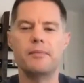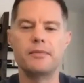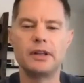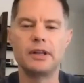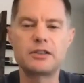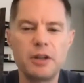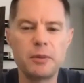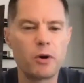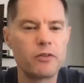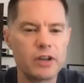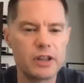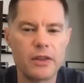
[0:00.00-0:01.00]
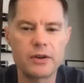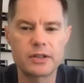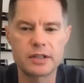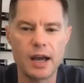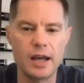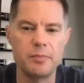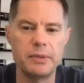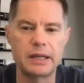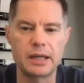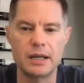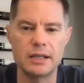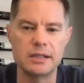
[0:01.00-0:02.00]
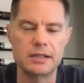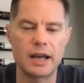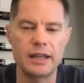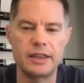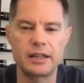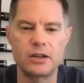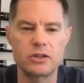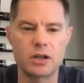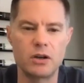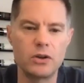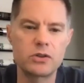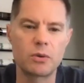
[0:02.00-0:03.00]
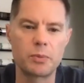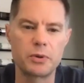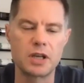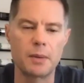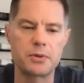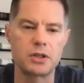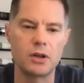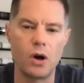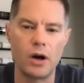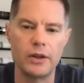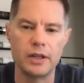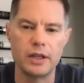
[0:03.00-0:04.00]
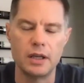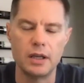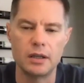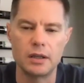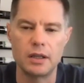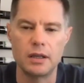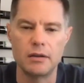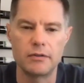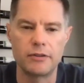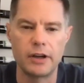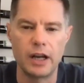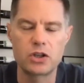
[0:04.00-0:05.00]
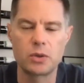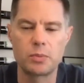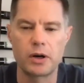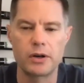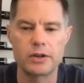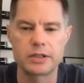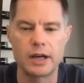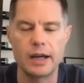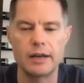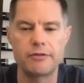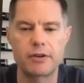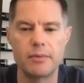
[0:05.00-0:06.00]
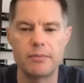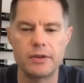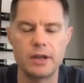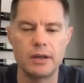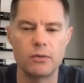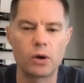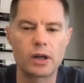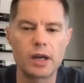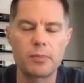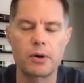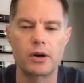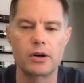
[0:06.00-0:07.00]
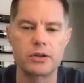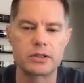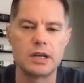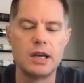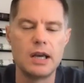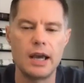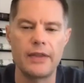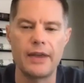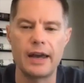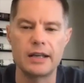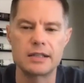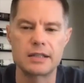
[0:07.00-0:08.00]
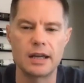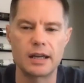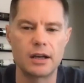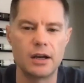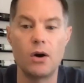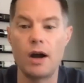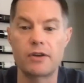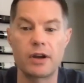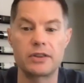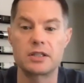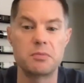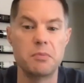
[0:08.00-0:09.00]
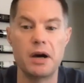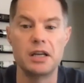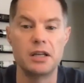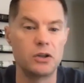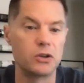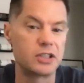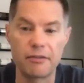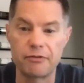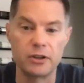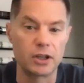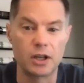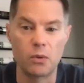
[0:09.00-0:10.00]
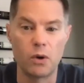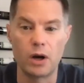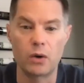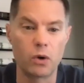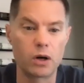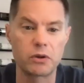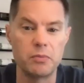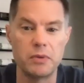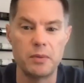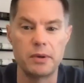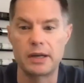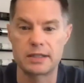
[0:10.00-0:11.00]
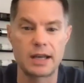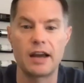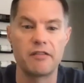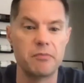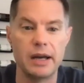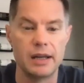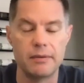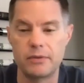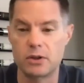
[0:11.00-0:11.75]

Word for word: Let's flip over to the other side, because I think there's also a perception on the financial partner side from the working partners. And that is like, oh, I've got this money. You're definitely going to want to work with me because I have money. There's